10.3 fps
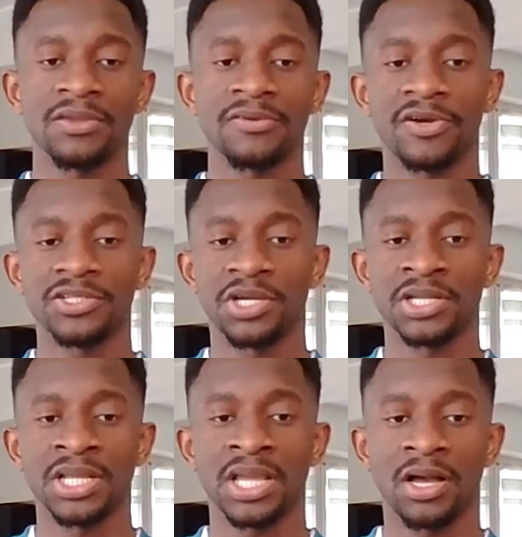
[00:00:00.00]
Thank you for
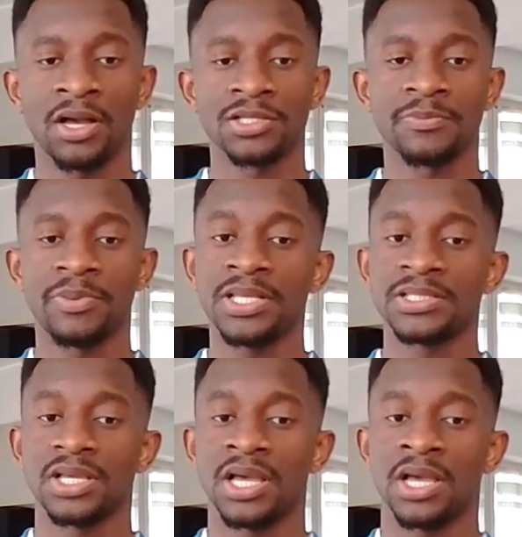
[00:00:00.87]
joining us.
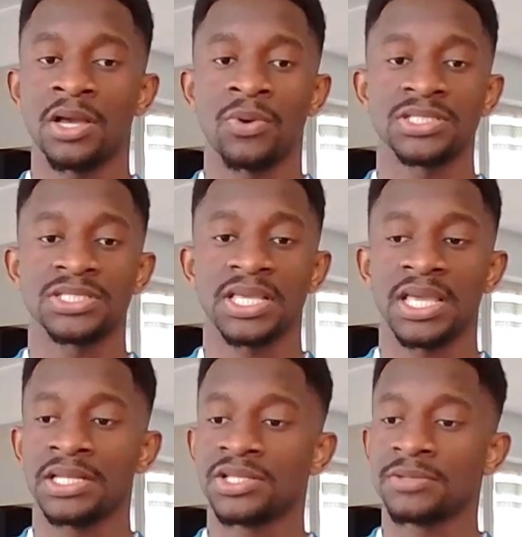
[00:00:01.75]
Please, once
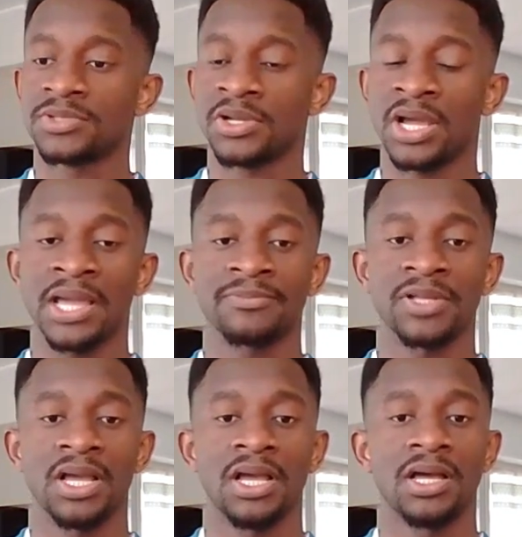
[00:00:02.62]
again, subscribe
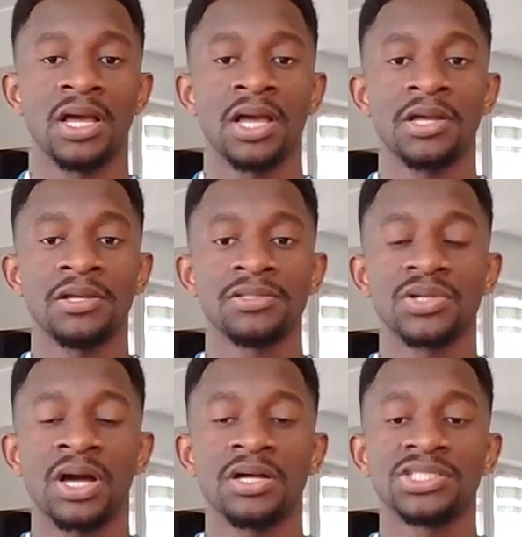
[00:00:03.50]

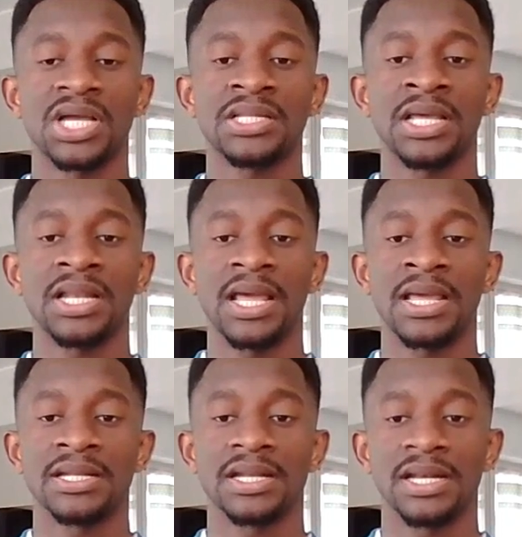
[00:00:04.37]
to our channel
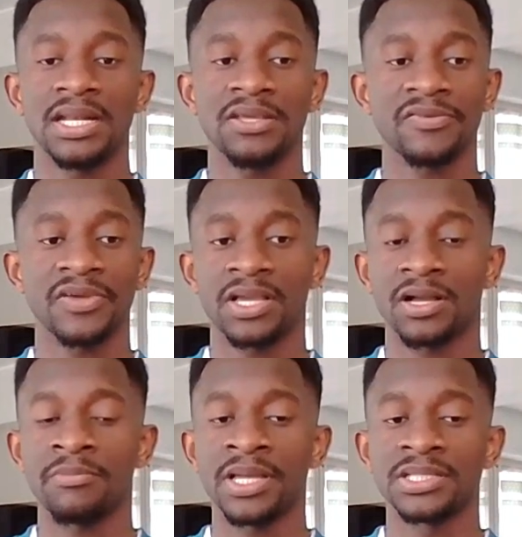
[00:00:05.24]
and leave a
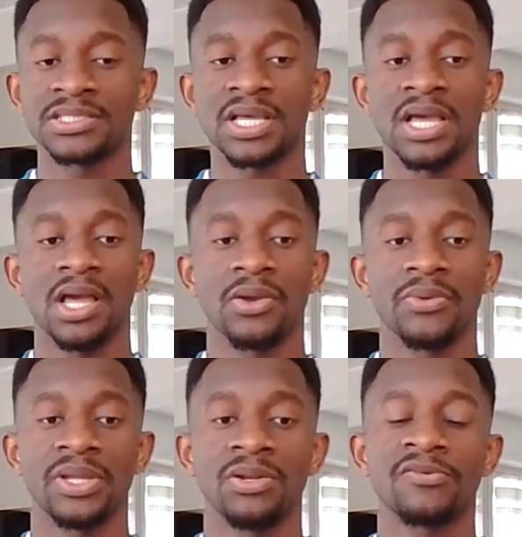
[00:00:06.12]
comment.
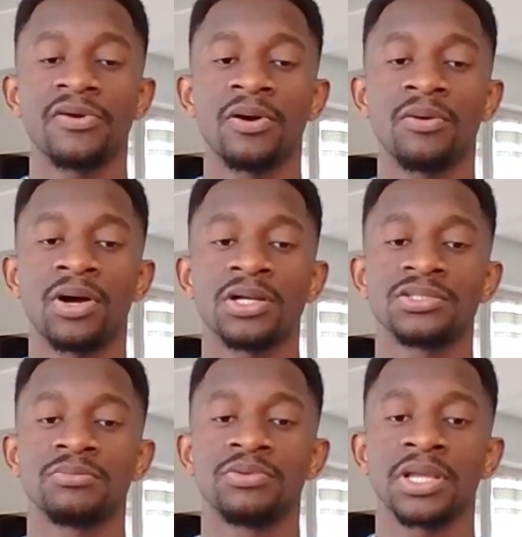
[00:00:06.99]
We look
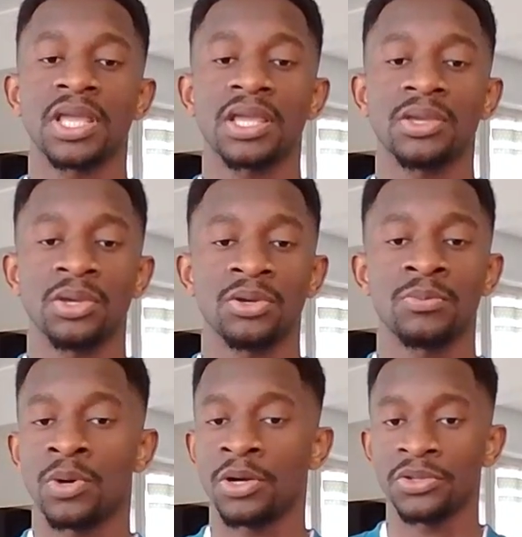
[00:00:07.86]
forward to bringing
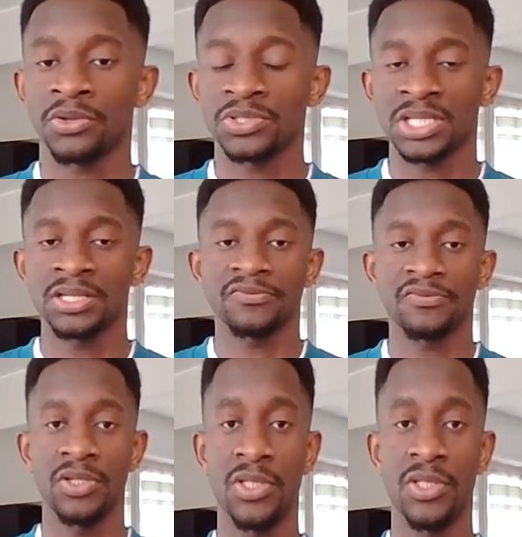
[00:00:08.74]
you more news in the